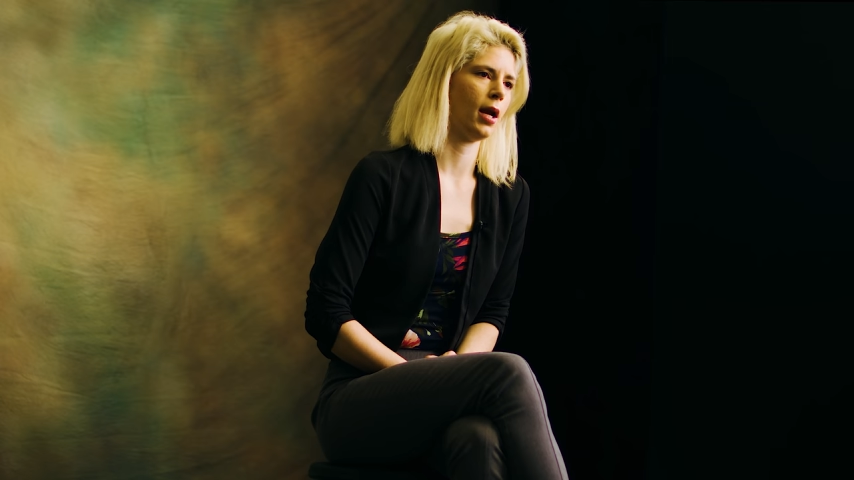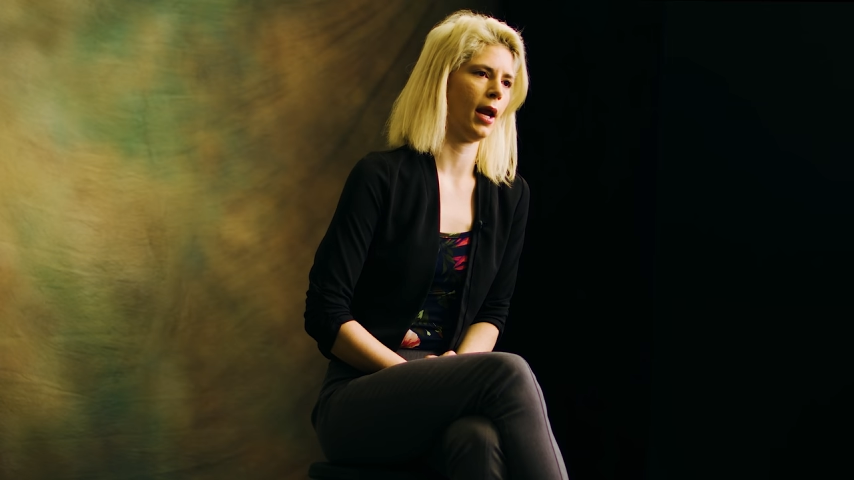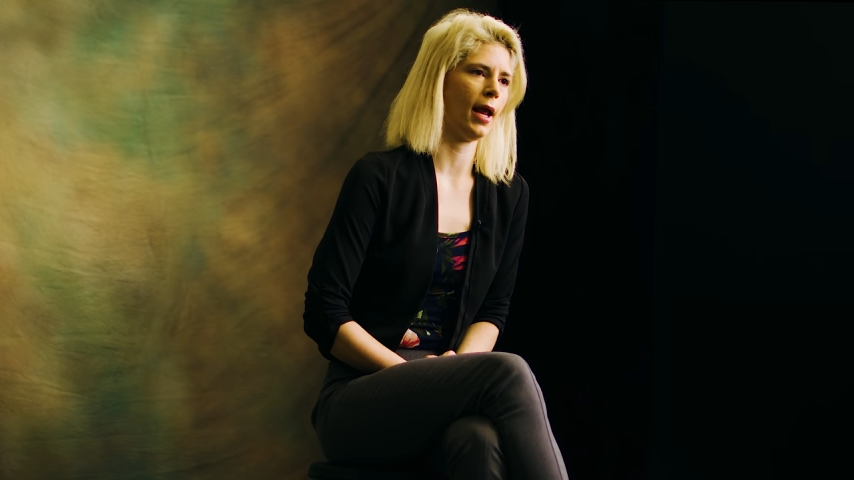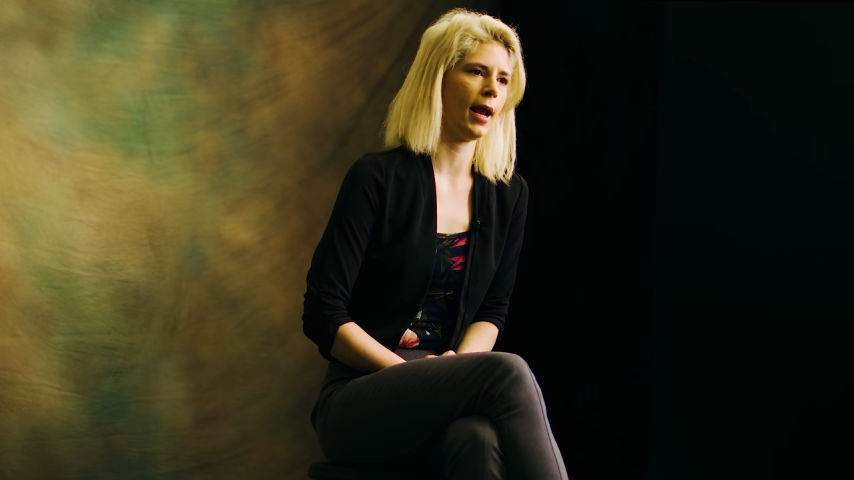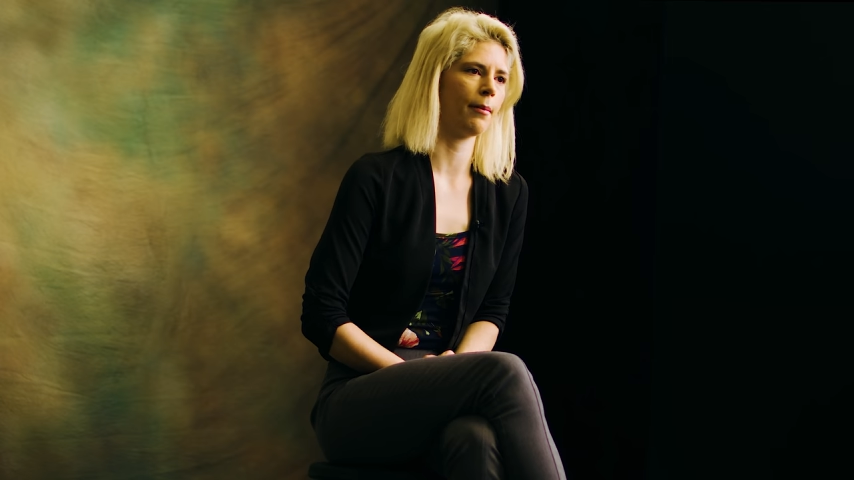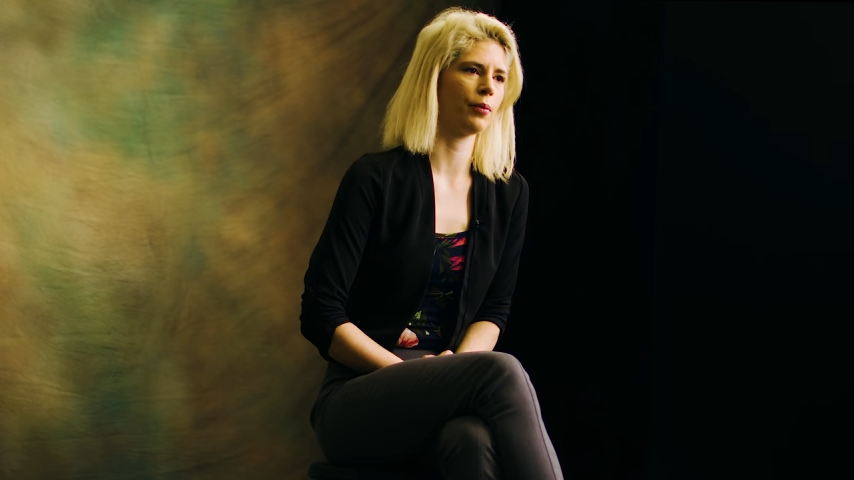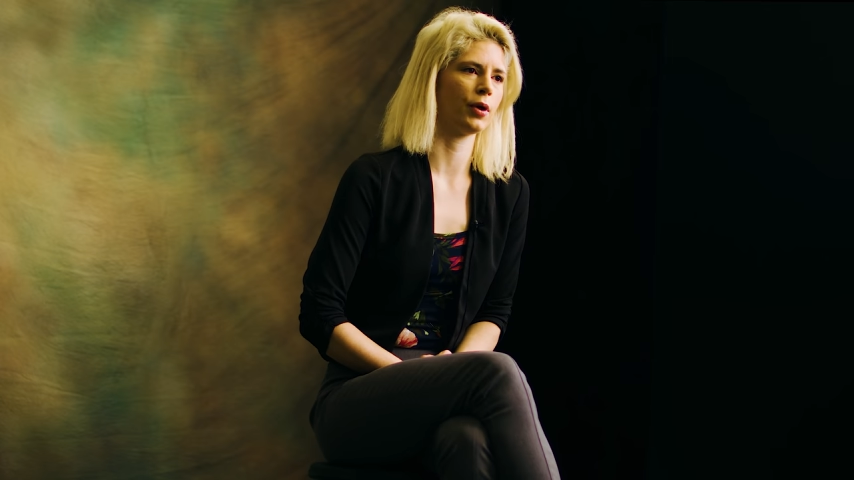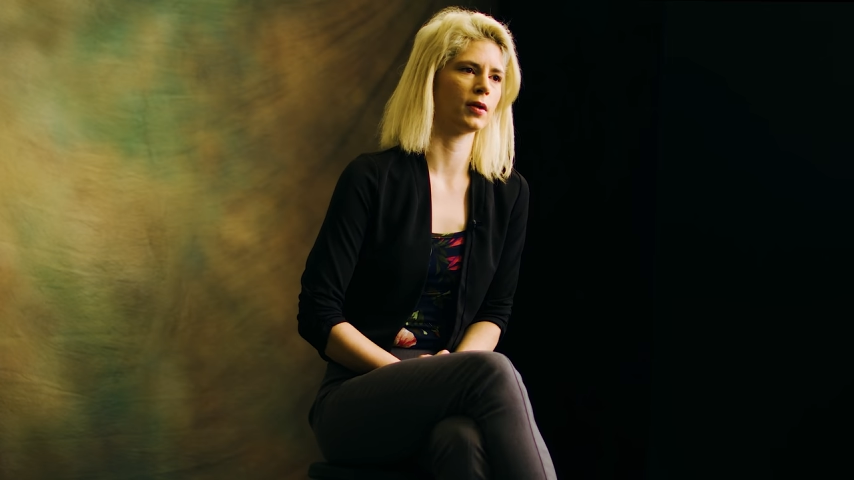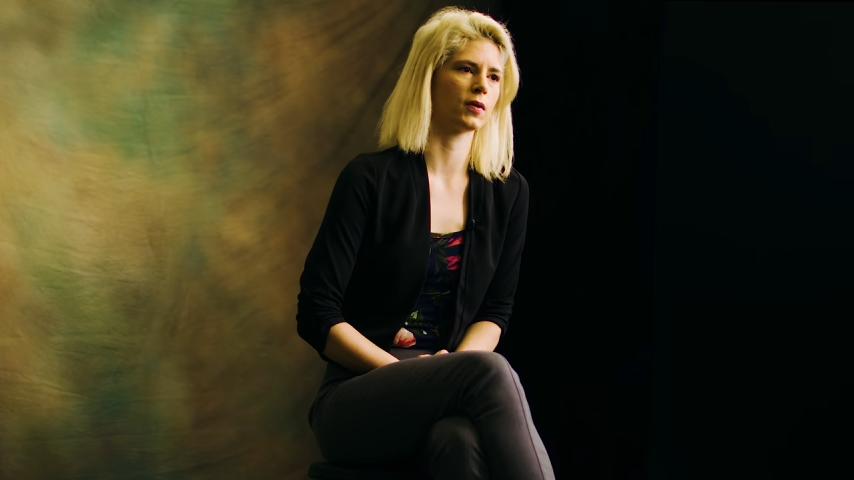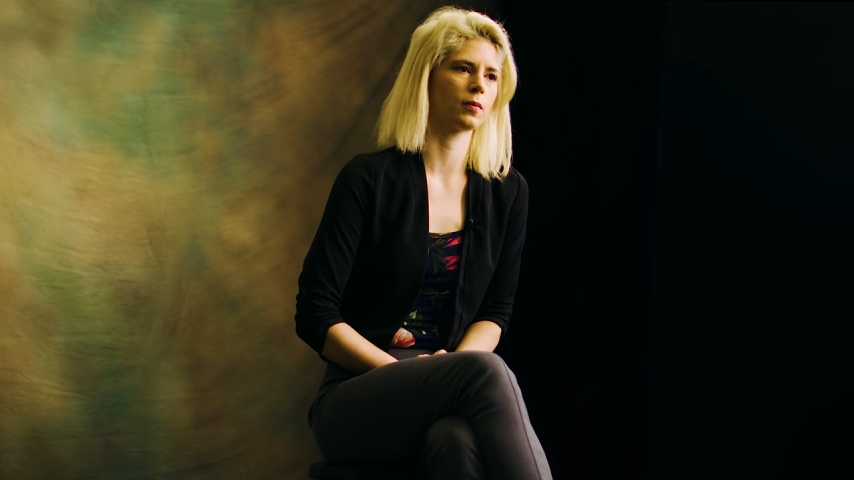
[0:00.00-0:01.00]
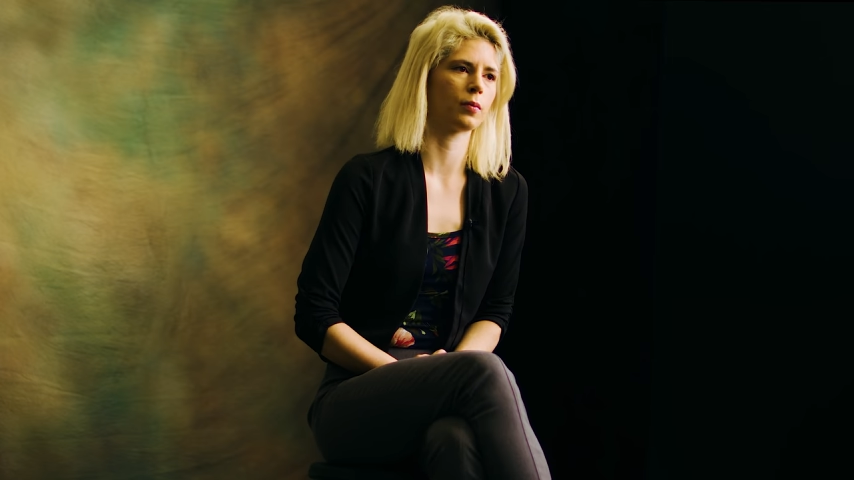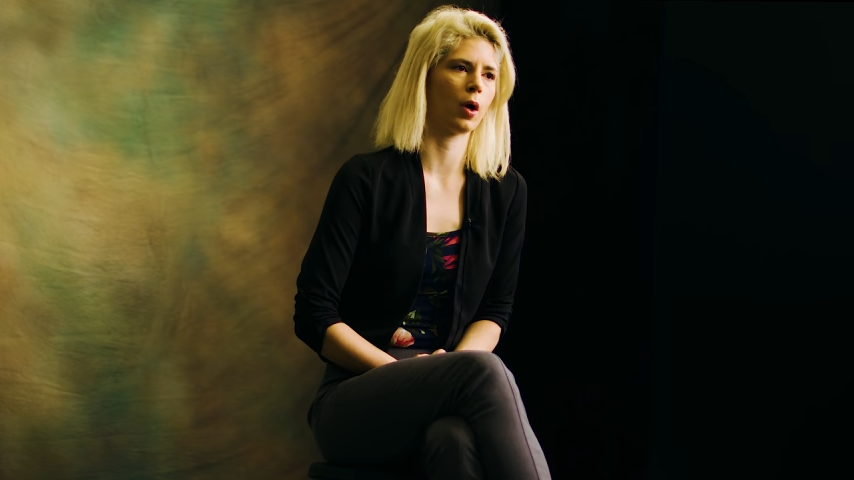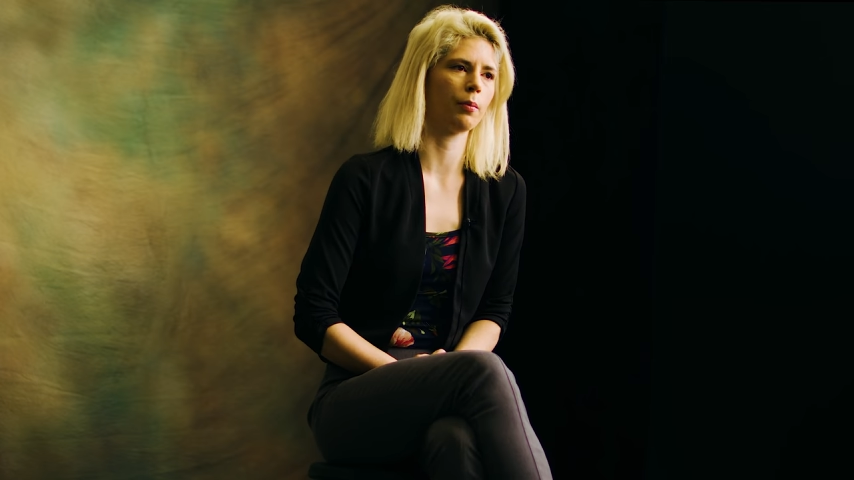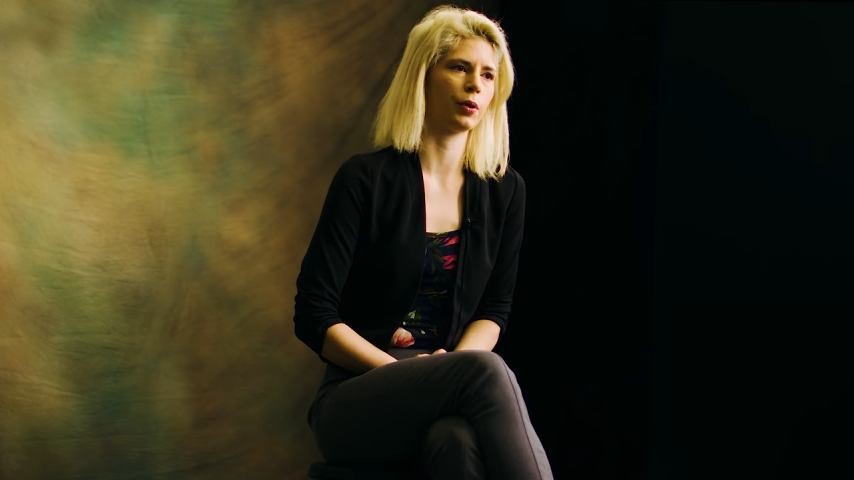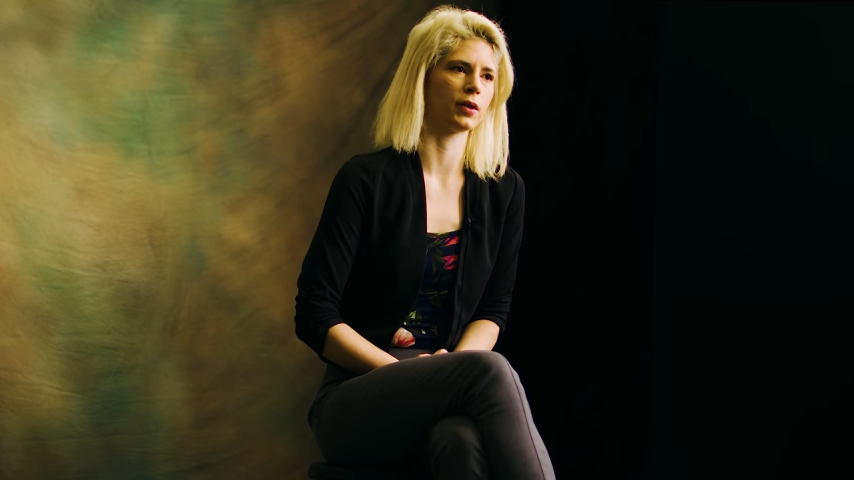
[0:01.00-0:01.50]
and handprints,
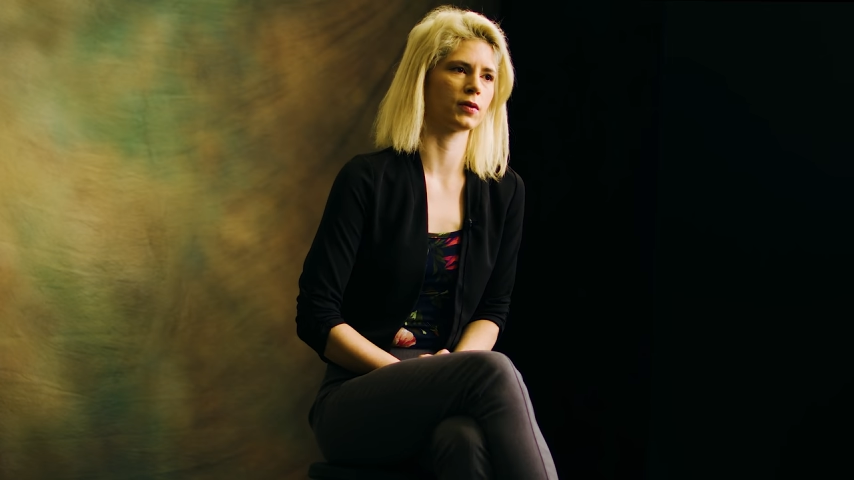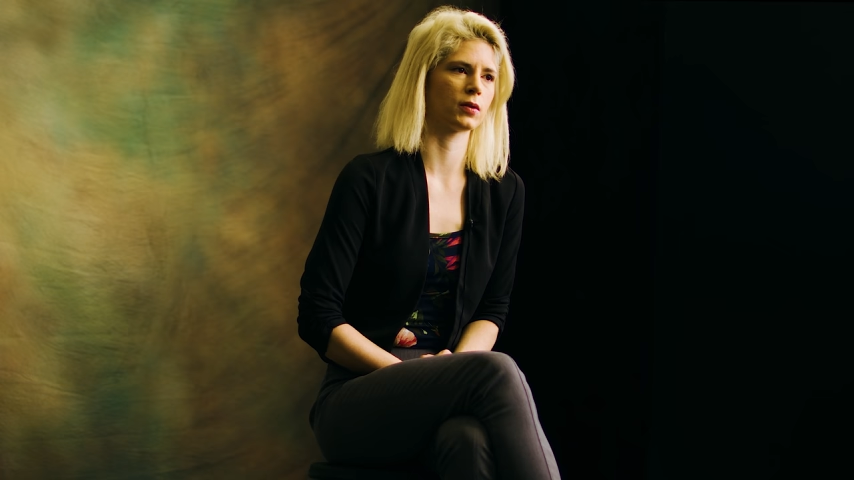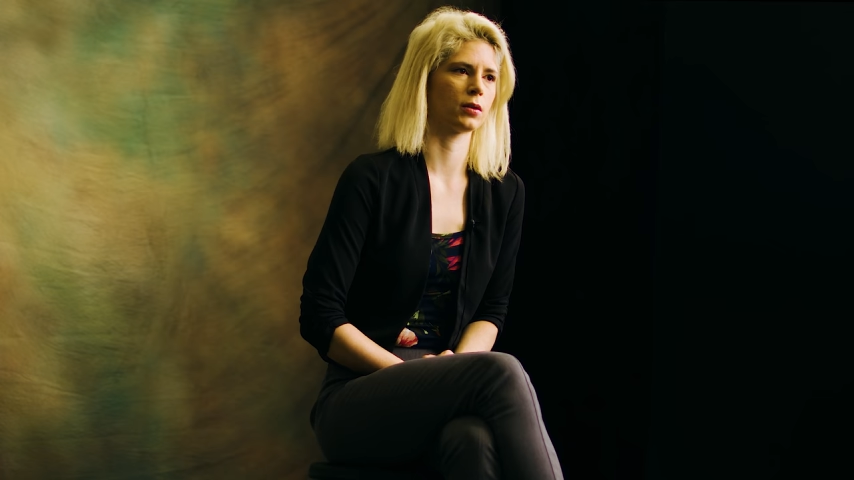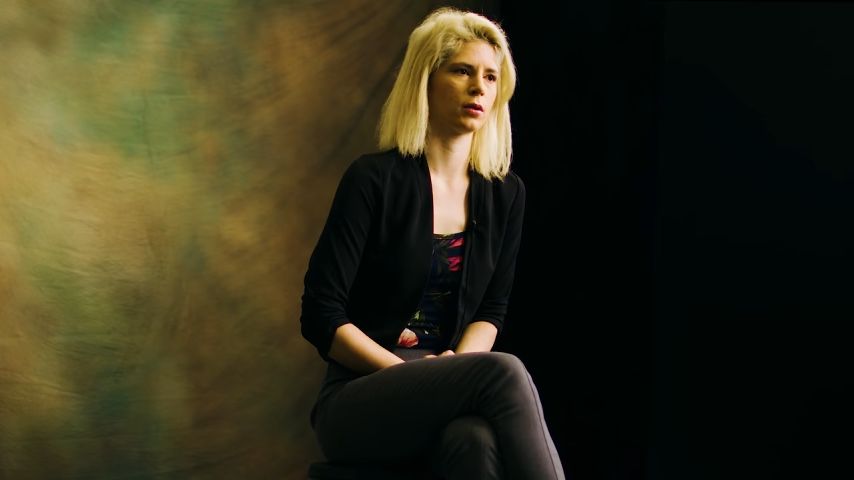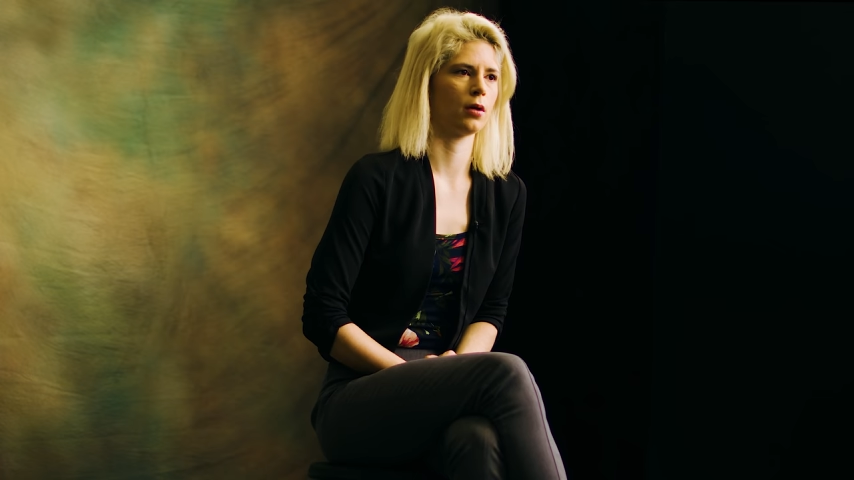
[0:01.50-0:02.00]
palm prints